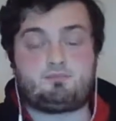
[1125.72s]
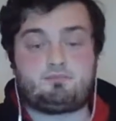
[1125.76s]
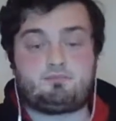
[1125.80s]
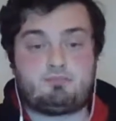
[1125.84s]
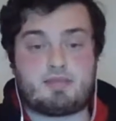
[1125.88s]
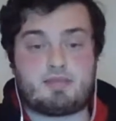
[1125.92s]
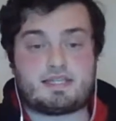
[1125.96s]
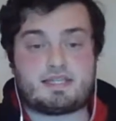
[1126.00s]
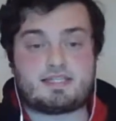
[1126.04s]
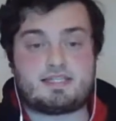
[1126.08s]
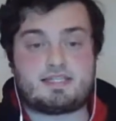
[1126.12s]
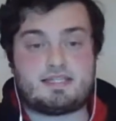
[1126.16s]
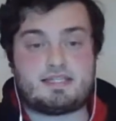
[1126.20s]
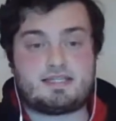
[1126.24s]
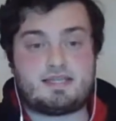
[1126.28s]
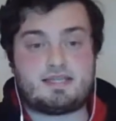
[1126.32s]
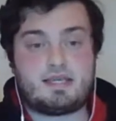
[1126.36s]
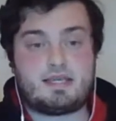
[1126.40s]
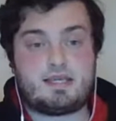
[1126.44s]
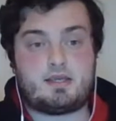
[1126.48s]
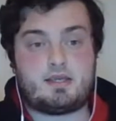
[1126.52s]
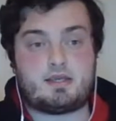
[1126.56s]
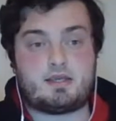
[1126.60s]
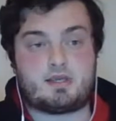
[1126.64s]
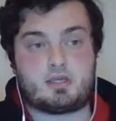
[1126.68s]
Man
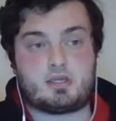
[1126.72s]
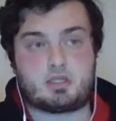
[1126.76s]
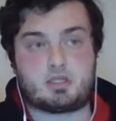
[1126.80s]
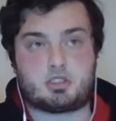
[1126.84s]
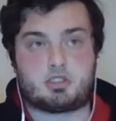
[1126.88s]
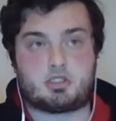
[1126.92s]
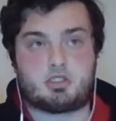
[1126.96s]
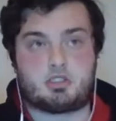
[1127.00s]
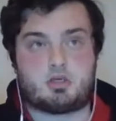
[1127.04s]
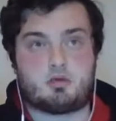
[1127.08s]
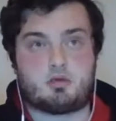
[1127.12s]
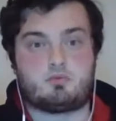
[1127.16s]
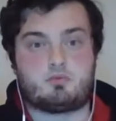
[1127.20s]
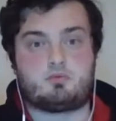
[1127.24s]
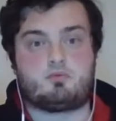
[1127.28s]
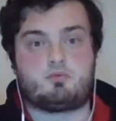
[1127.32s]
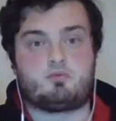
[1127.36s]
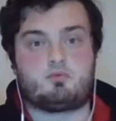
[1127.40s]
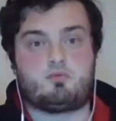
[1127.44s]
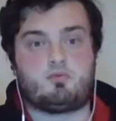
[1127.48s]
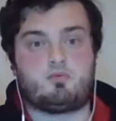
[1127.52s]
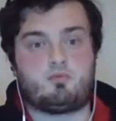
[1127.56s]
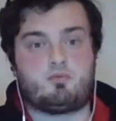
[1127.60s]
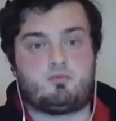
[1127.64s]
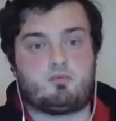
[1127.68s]
City has
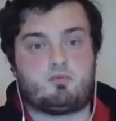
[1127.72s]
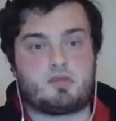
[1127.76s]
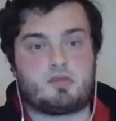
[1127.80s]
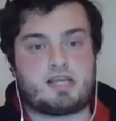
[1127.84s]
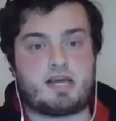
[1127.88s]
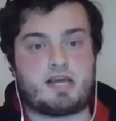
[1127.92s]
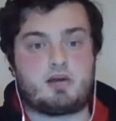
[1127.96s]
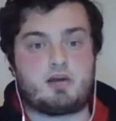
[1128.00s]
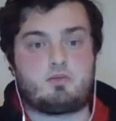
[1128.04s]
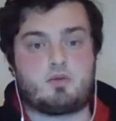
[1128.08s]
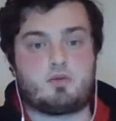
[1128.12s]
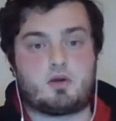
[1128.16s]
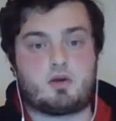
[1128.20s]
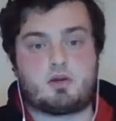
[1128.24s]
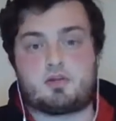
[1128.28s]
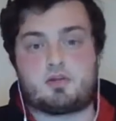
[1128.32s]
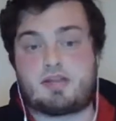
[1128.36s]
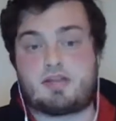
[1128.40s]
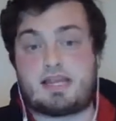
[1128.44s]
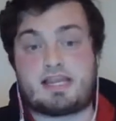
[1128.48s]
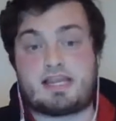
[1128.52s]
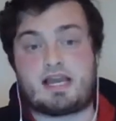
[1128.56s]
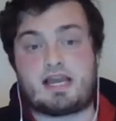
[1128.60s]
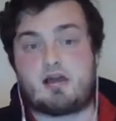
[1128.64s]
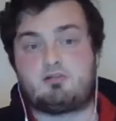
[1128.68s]
shown Kyle Walker
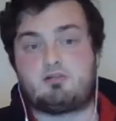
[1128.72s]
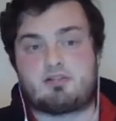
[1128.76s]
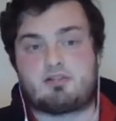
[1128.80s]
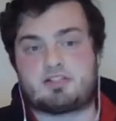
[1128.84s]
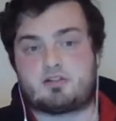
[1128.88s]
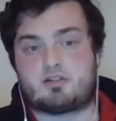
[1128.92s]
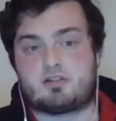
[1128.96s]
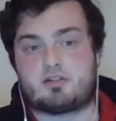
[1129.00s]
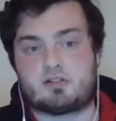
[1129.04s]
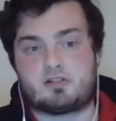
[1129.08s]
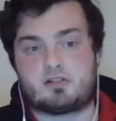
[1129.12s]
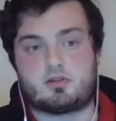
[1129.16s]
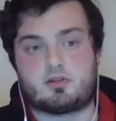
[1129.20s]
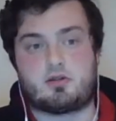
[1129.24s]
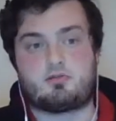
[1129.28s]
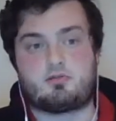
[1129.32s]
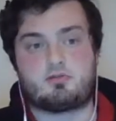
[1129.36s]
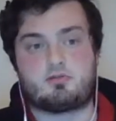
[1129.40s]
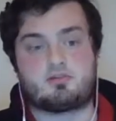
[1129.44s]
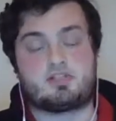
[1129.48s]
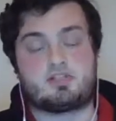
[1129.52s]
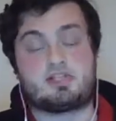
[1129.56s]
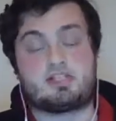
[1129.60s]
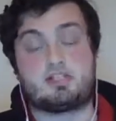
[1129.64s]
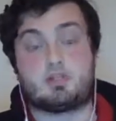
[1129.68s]
that he can't rest on his
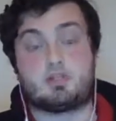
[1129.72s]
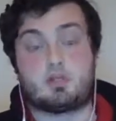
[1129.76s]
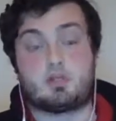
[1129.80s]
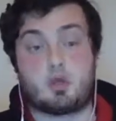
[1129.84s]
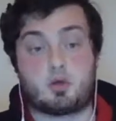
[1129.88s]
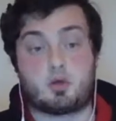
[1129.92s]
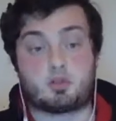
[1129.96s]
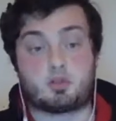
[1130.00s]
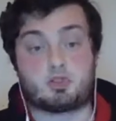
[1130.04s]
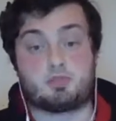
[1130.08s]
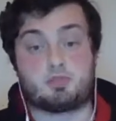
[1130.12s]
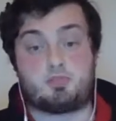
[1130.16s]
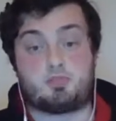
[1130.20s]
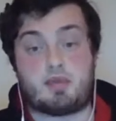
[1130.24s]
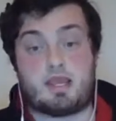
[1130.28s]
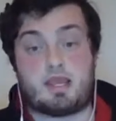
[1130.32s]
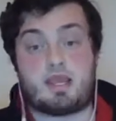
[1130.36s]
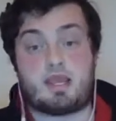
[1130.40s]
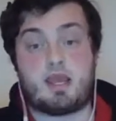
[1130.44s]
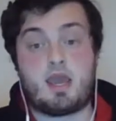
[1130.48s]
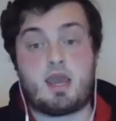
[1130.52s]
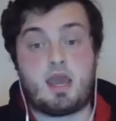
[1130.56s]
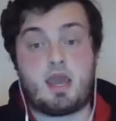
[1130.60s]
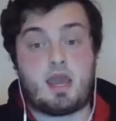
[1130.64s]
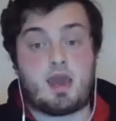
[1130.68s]
laurels. He's got to
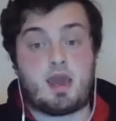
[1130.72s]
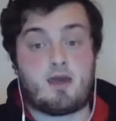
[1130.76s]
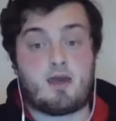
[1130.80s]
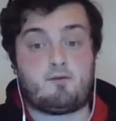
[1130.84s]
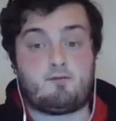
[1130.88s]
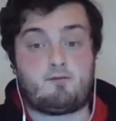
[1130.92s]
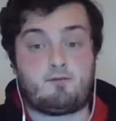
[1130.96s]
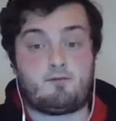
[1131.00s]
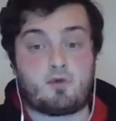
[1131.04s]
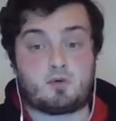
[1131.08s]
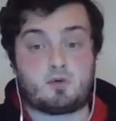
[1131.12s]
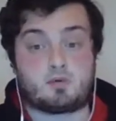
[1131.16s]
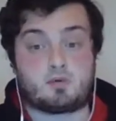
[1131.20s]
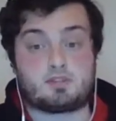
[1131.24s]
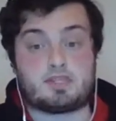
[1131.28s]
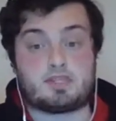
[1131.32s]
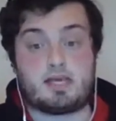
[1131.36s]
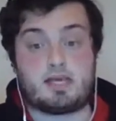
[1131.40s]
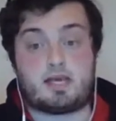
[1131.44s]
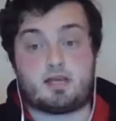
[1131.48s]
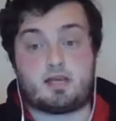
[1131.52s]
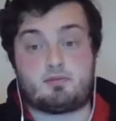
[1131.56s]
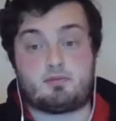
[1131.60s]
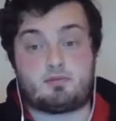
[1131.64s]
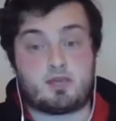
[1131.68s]
be a
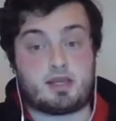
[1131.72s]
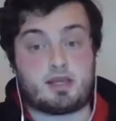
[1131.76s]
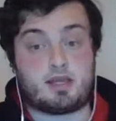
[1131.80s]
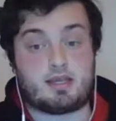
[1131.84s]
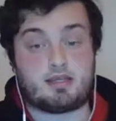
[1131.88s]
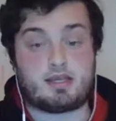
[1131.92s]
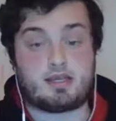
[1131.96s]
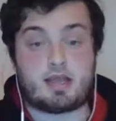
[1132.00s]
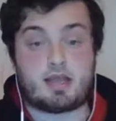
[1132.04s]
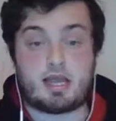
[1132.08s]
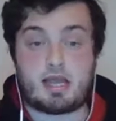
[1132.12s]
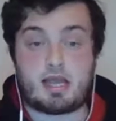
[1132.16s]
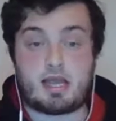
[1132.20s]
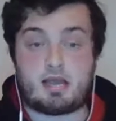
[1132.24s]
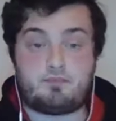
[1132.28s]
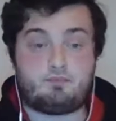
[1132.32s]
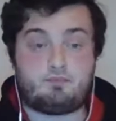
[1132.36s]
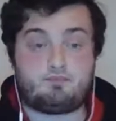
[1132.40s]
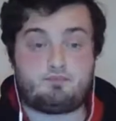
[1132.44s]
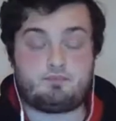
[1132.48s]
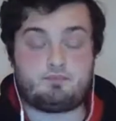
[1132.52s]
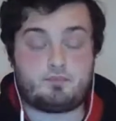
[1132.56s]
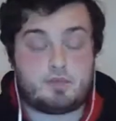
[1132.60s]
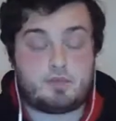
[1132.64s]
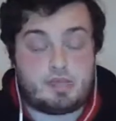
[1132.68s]
full-time,
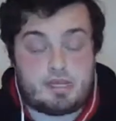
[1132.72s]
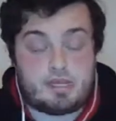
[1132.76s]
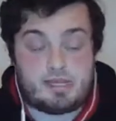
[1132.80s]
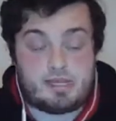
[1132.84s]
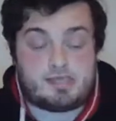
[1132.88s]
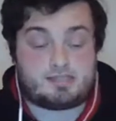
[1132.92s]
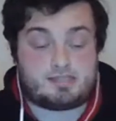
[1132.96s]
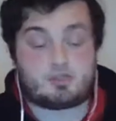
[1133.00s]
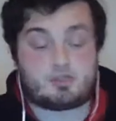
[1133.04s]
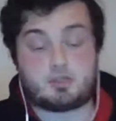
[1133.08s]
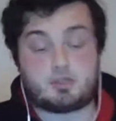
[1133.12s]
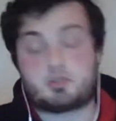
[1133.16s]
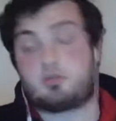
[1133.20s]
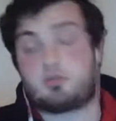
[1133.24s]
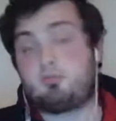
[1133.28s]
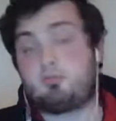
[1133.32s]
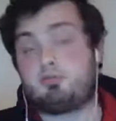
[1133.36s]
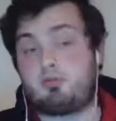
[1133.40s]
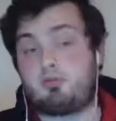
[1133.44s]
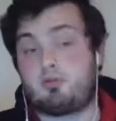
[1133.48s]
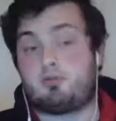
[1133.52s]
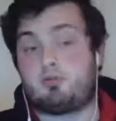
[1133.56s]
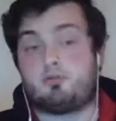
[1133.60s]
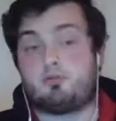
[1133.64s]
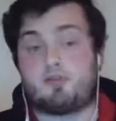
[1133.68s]
he's got to
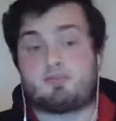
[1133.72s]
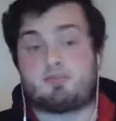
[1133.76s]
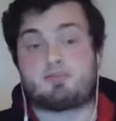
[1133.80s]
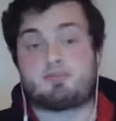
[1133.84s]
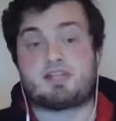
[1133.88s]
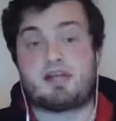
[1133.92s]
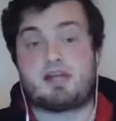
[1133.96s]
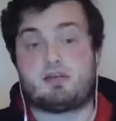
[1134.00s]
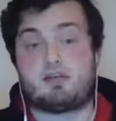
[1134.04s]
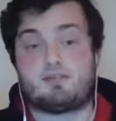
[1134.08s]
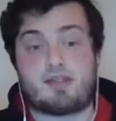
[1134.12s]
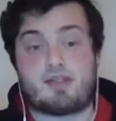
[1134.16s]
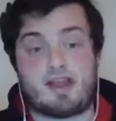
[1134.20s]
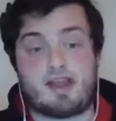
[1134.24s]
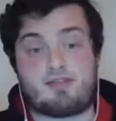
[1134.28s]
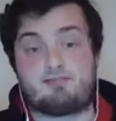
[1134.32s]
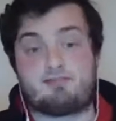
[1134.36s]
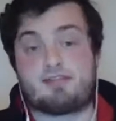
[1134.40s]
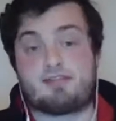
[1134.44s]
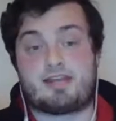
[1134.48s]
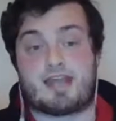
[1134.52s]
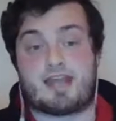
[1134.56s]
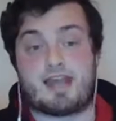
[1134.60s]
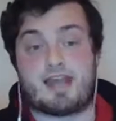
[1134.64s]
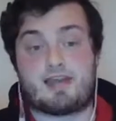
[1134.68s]
prove himself
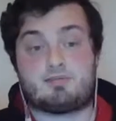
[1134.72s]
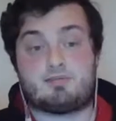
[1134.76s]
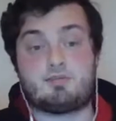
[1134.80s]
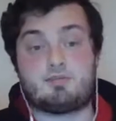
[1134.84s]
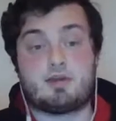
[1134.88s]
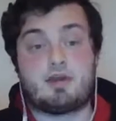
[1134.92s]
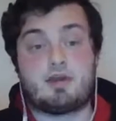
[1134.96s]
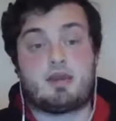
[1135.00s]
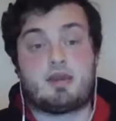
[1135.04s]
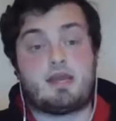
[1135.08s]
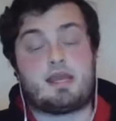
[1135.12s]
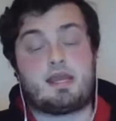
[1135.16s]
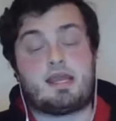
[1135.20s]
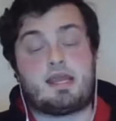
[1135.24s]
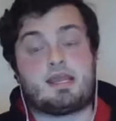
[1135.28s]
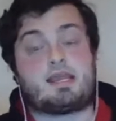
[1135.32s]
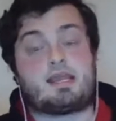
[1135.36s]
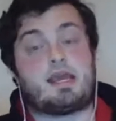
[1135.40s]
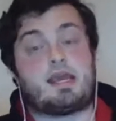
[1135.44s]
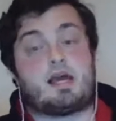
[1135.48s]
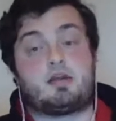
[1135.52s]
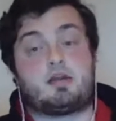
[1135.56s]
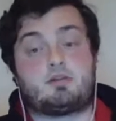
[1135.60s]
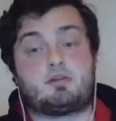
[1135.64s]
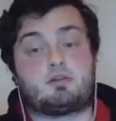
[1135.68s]
every game. He
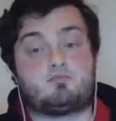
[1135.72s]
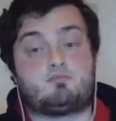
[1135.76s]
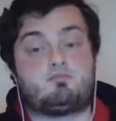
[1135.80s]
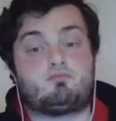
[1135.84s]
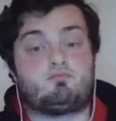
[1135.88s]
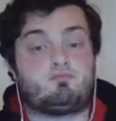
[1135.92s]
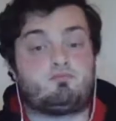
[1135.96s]
can't